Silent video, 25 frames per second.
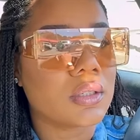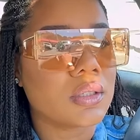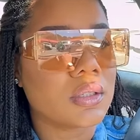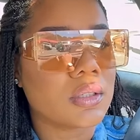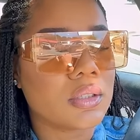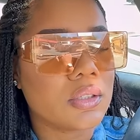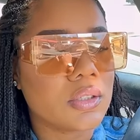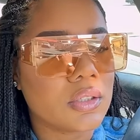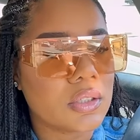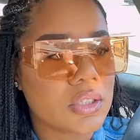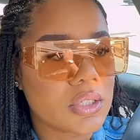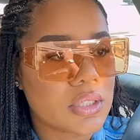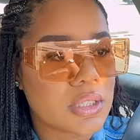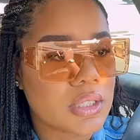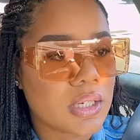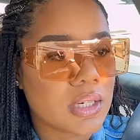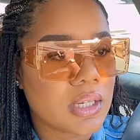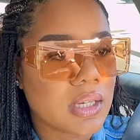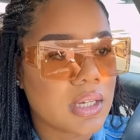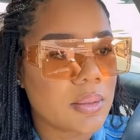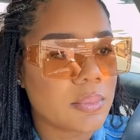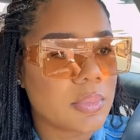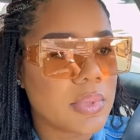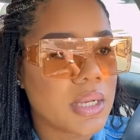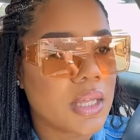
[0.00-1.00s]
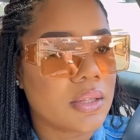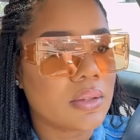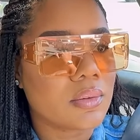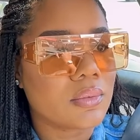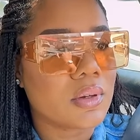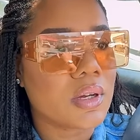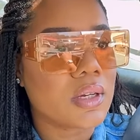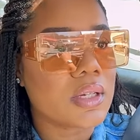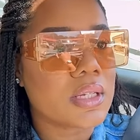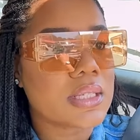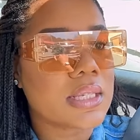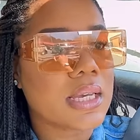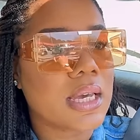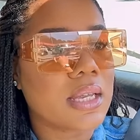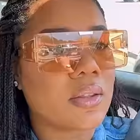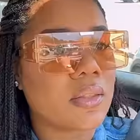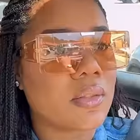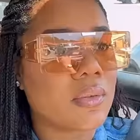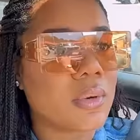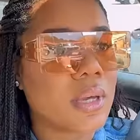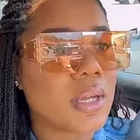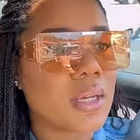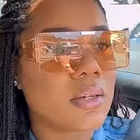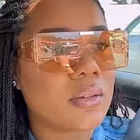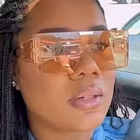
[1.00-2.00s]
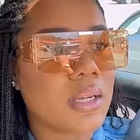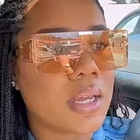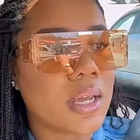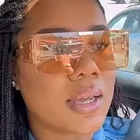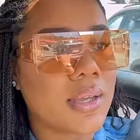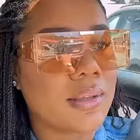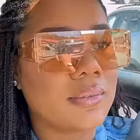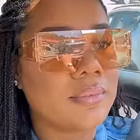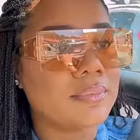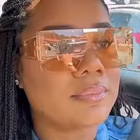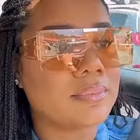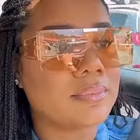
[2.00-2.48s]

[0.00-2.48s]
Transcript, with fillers: You're just going to come down the wrong side of the road, huh?